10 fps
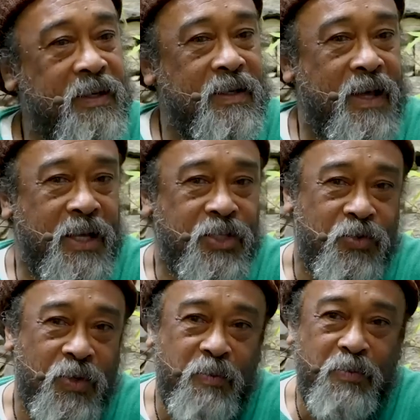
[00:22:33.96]

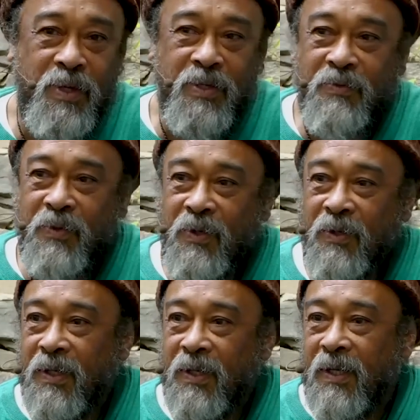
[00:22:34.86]
naturally peaceful,
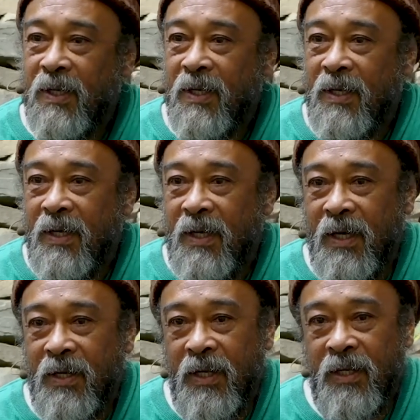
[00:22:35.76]
and